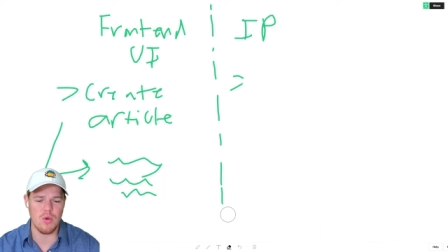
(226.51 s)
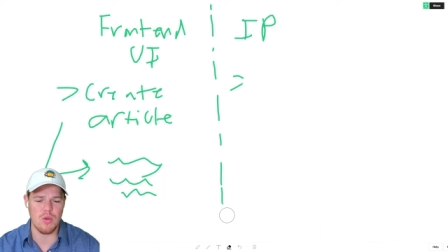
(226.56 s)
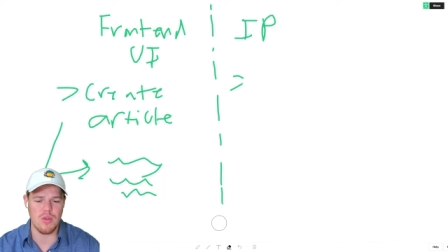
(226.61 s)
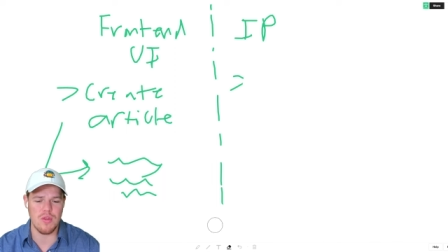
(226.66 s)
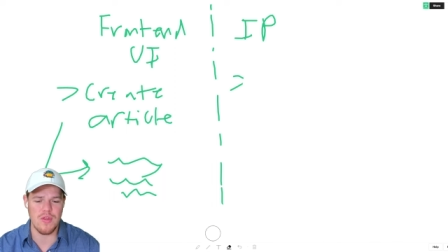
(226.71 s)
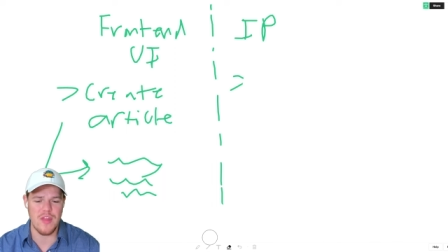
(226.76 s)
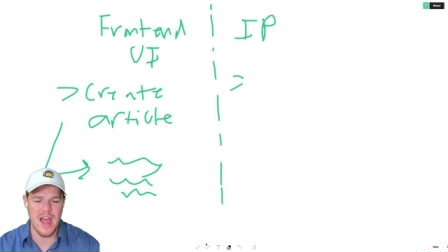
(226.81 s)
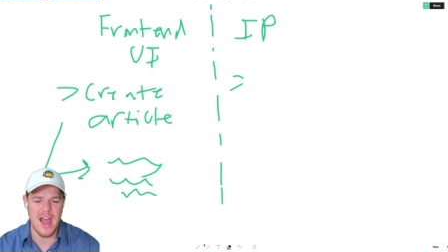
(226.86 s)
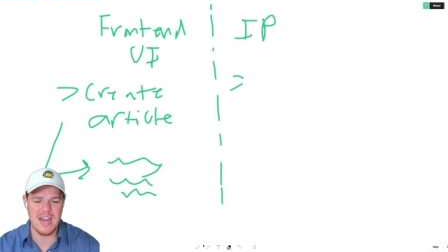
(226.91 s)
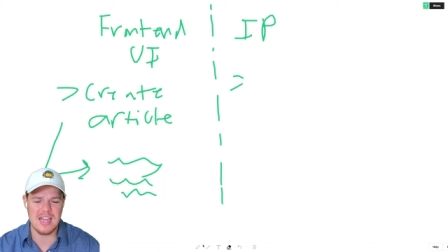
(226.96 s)

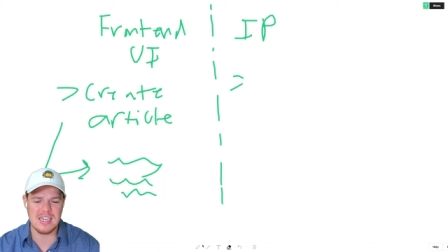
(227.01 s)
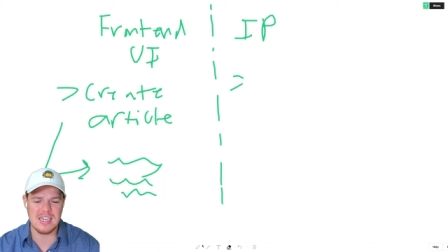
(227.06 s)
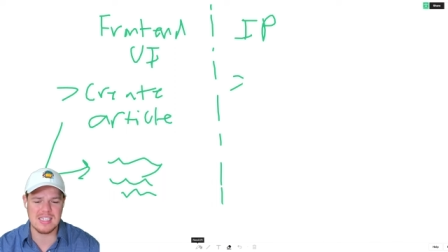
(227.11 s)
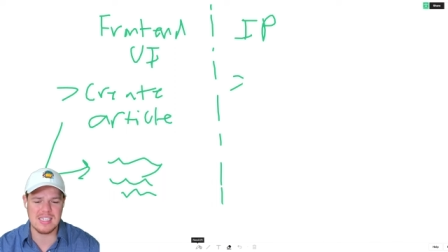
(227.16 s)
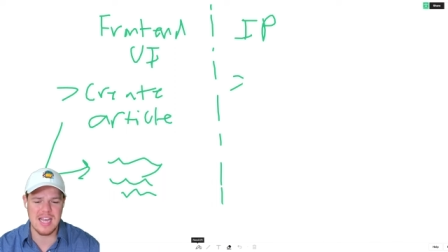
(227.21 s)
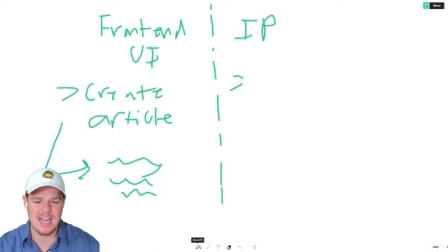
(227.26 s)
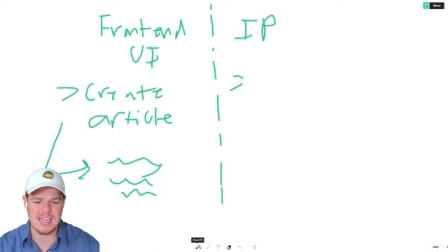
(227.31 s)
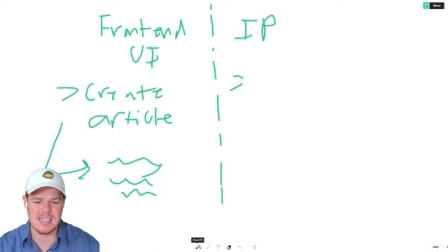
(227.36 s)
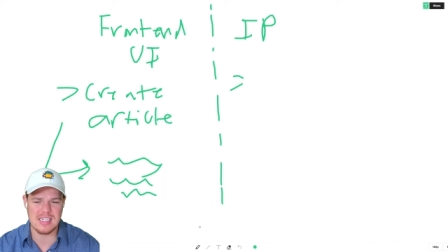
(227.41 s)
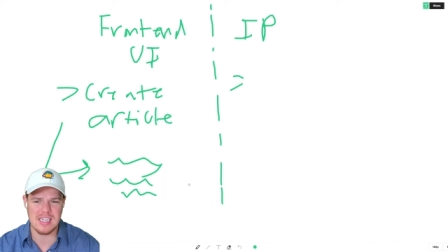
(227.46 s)
that
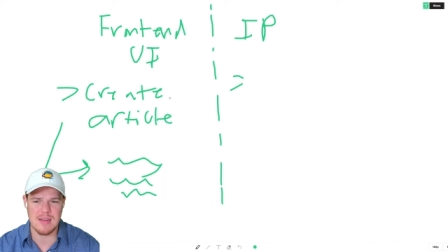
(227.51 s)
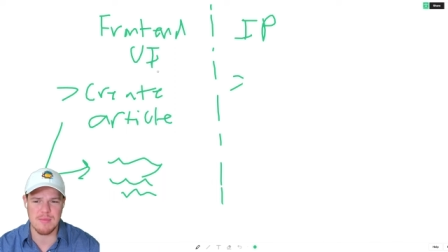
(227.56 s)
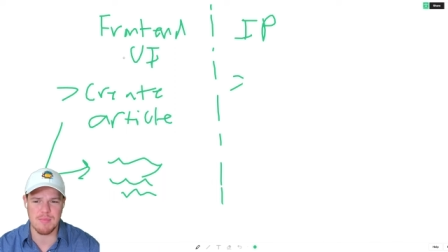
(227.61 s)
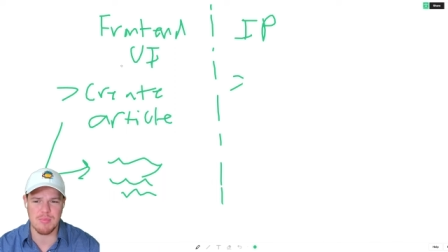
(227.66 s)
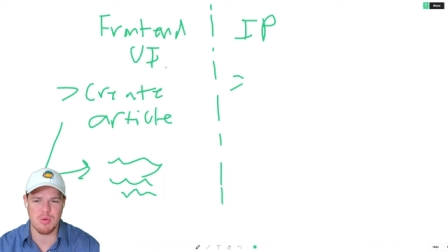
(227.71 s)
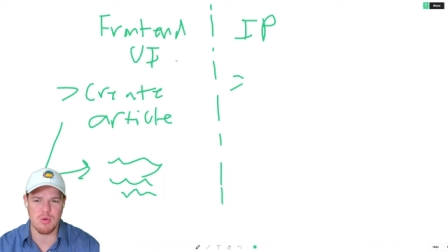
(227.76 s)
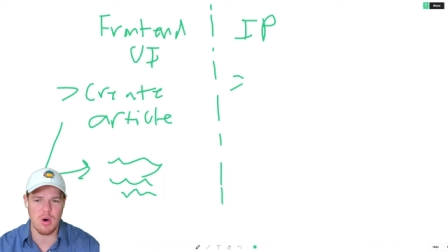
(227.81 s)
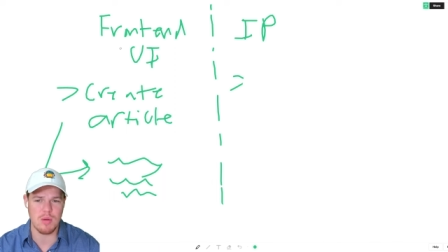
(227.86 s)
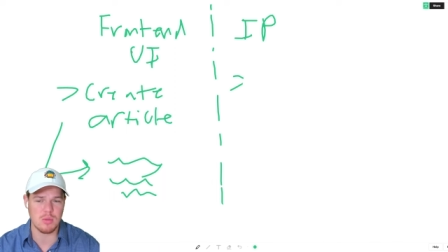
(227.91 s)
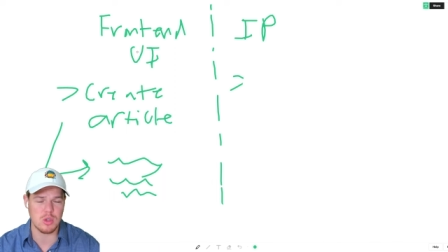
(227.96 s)
exact same
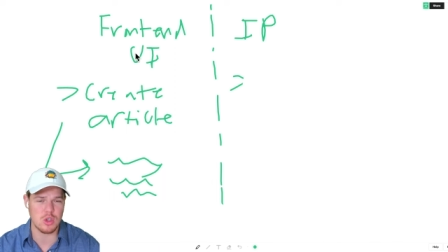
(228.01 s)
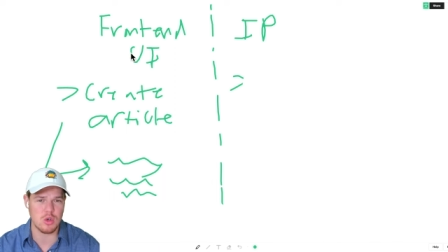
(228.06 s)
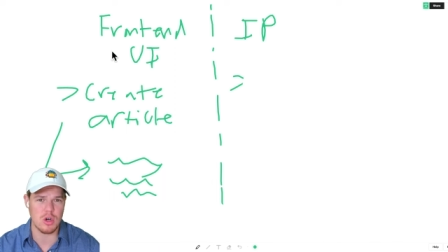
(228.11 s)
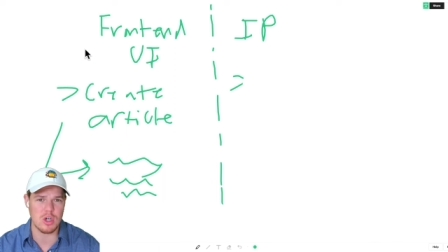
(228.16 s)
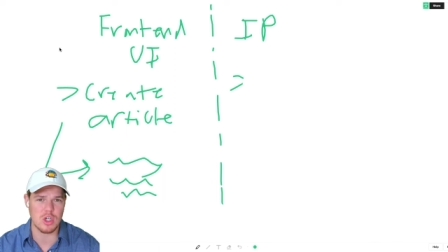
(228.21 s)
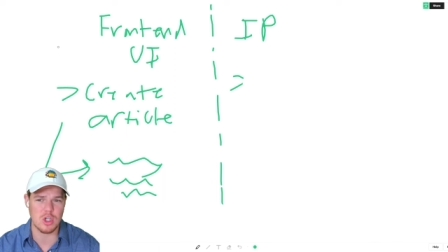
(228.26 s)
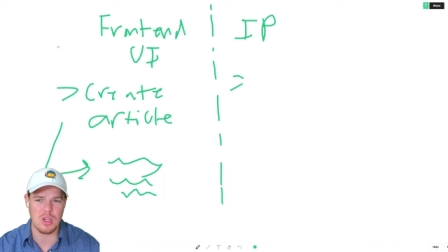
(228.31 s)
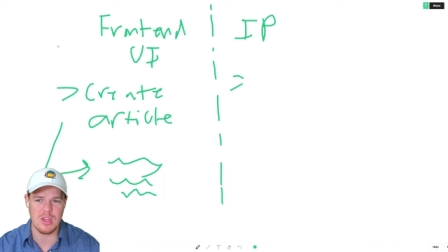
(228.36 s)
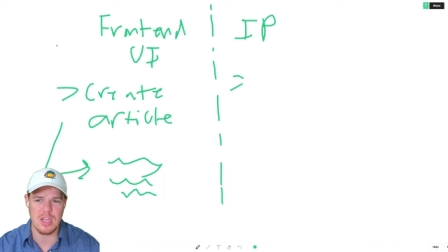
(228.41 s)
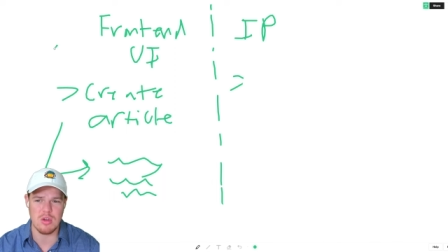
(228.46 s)
prompt
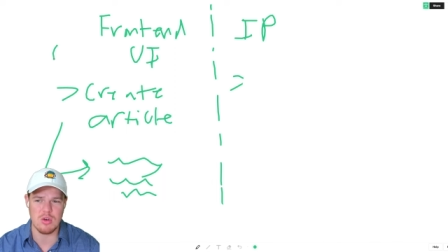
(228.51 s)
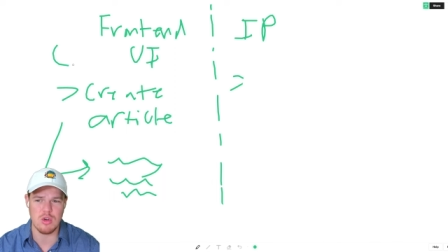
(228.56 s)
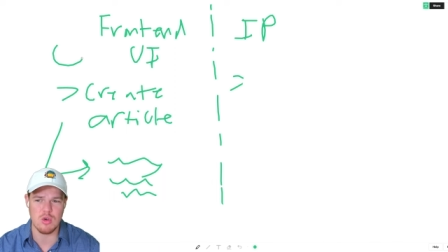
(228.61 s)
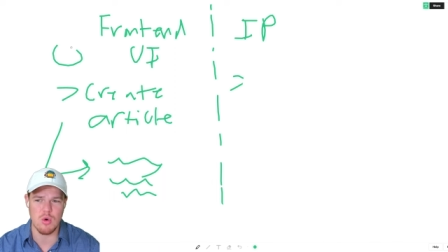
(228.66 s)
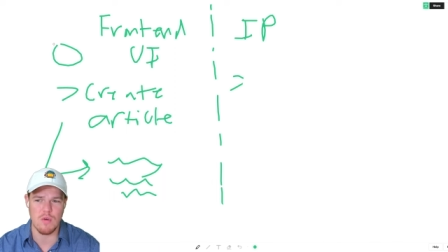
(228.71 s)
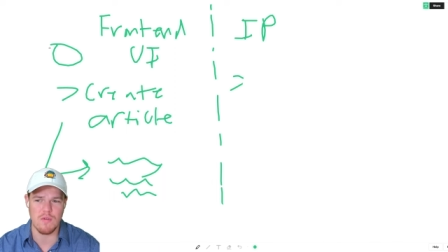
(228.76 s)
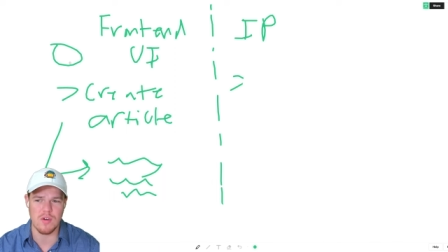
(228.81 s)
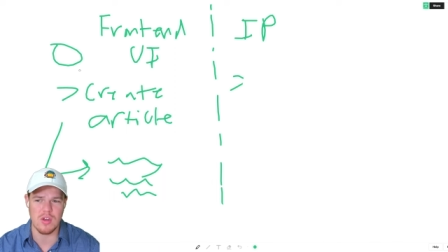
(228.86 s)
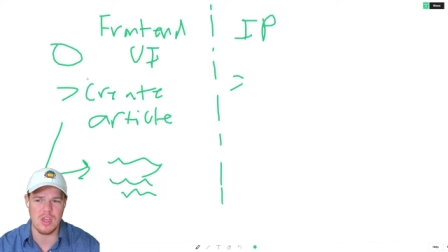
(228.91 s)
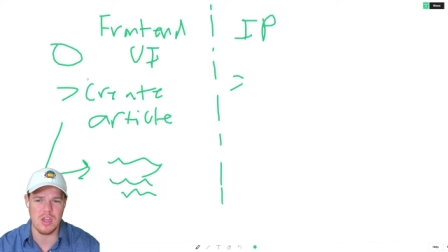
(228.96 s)
structuring that you do
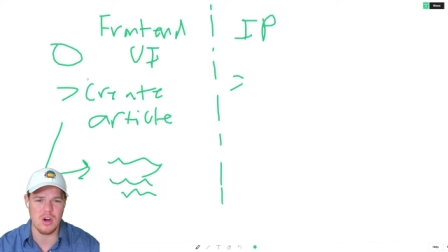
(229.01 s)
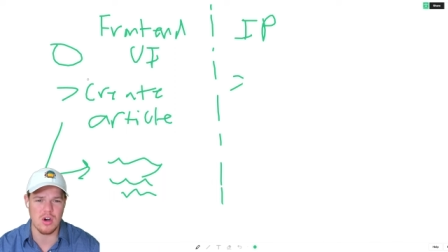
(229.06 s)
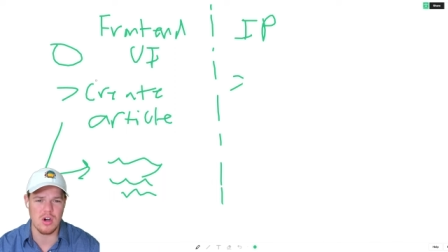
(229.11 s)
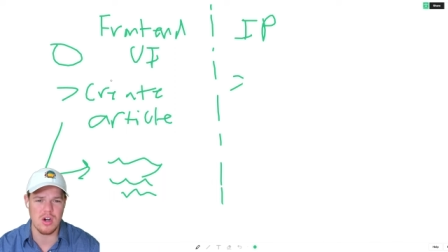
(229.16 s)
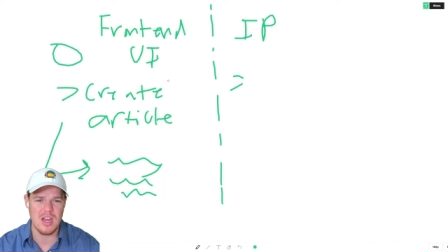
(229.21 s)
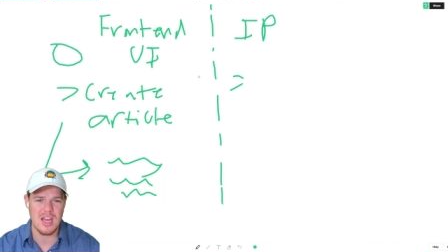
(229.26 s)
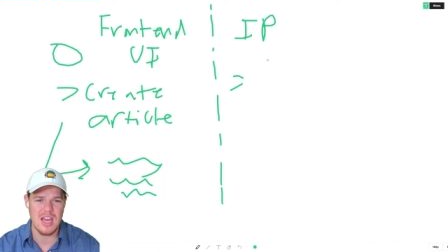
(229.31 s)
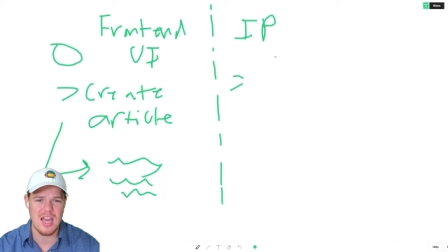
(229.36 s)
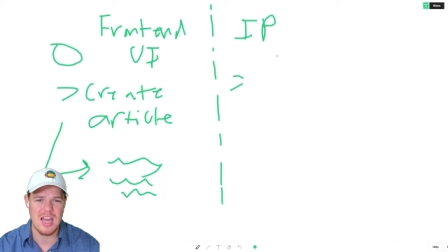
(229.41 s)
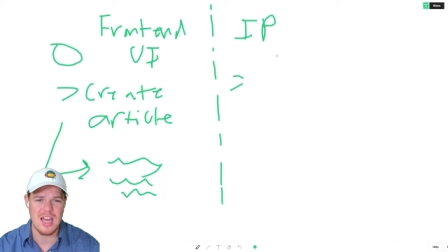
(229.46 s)
over here